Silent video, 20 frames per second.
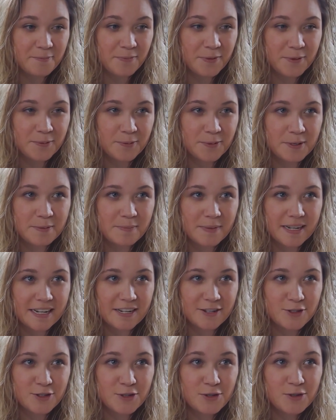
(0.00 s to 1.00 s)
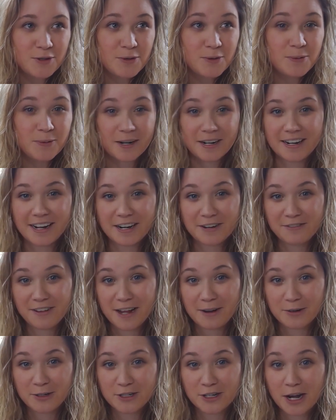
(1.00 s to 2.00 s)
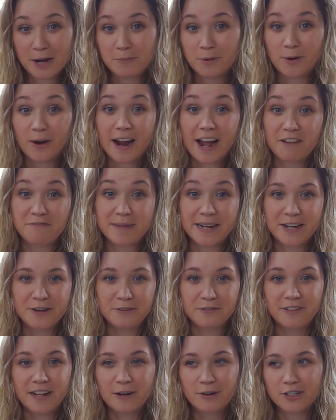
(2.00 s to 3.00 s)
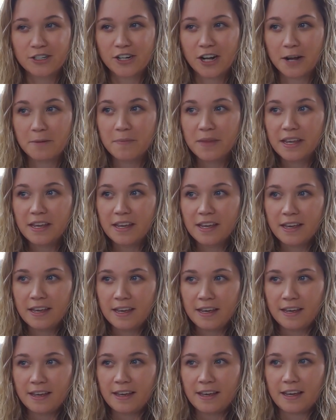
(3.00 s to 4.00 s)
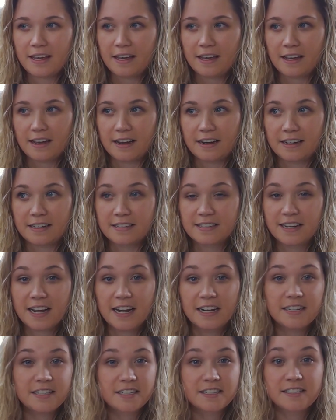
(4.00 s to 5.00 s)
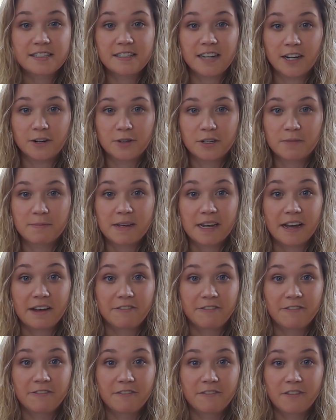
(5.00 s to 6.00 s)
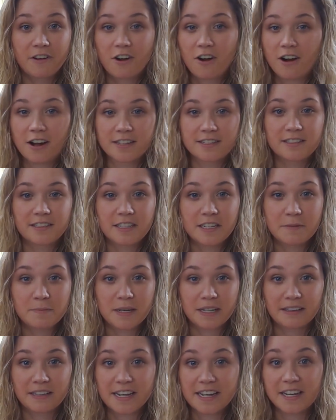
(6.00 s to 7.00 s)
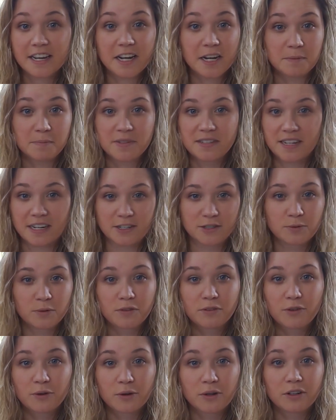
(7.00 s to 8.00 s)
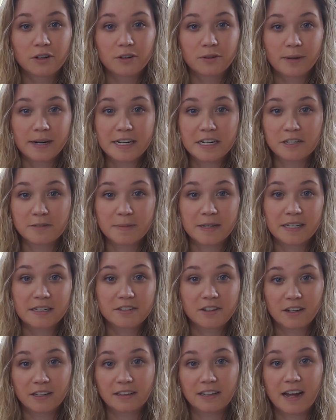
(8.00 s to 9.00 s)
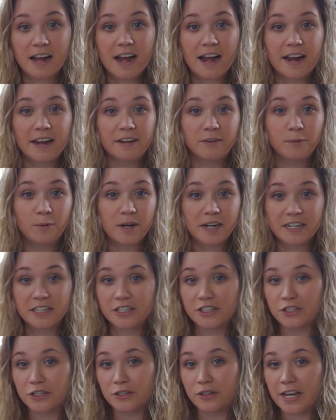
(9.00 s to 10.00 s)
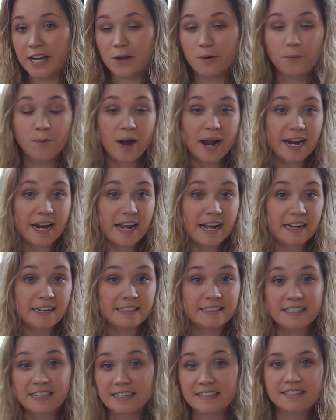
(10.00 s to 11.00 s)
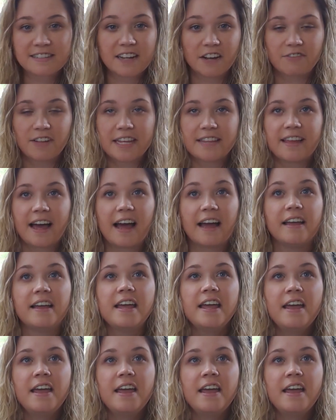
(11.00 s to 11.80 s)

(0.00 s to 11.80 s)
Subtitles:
would be to work at a flower shop or have my own flower shop. And it's kind of just stuck with me. I've constantly been like obsessed with floral arrangements online, wanting to do like weddings and stuff like that.